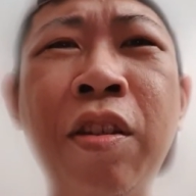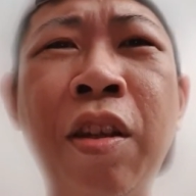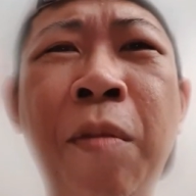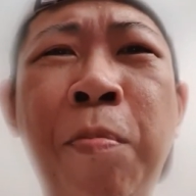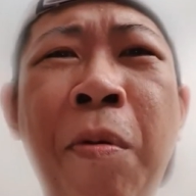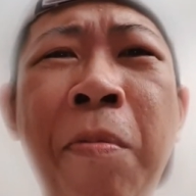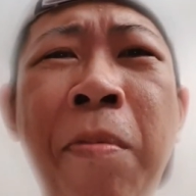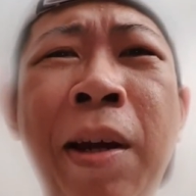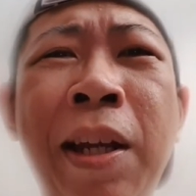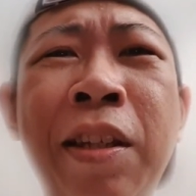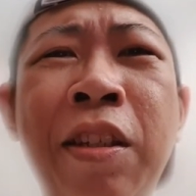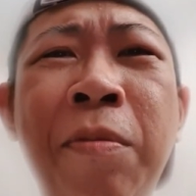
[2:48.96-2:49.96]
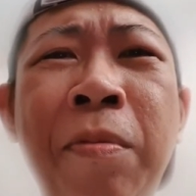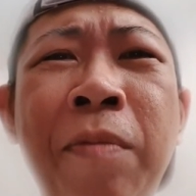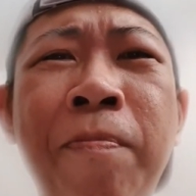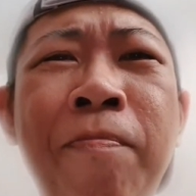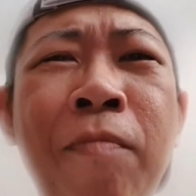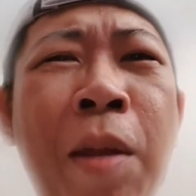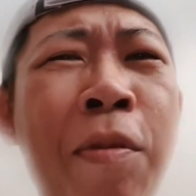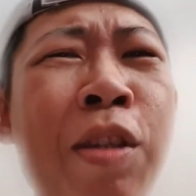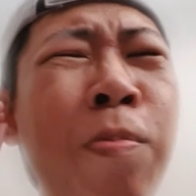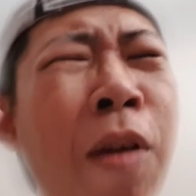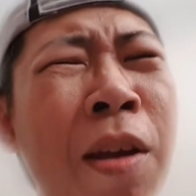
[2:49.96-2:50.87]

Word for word: improvements maybe small